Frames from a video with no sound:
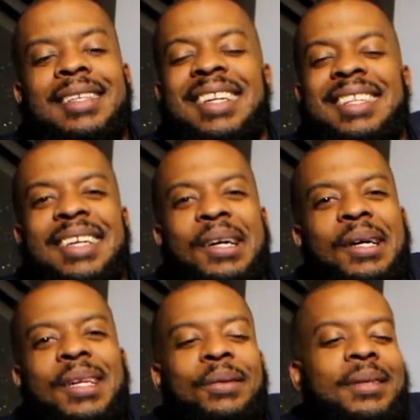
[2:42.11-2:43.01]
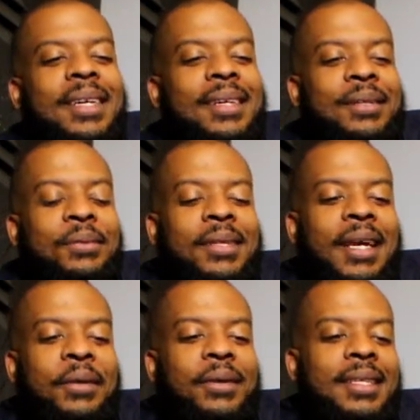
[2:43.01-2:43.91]
It looks ugly with that with
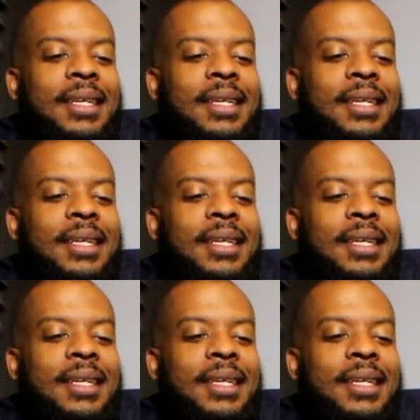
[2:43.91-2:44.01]
that crease